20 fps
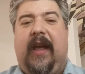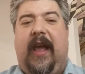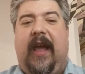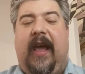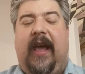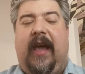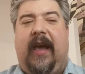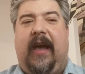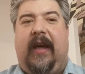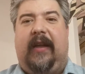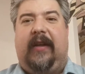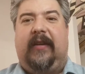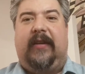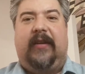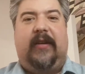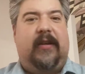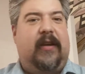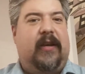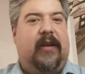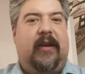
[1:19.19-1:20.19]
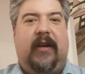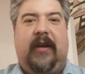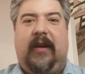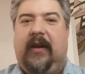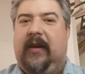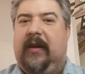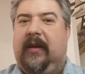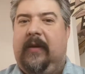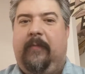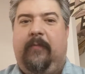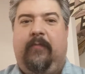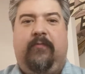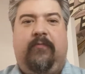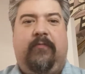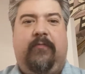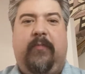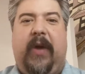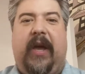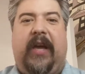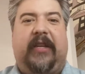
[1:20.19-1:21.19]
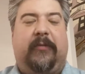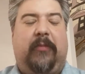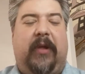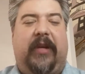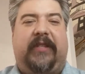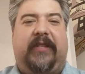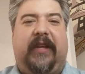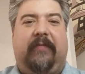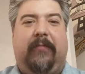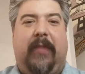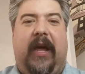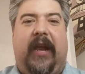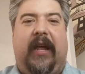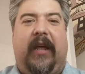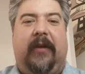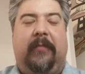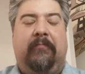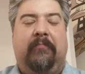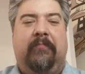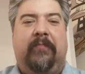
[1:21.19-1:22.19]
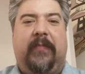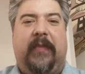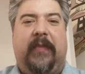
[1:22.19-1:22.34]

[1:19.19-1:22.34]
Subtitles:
and biggest place I've been in,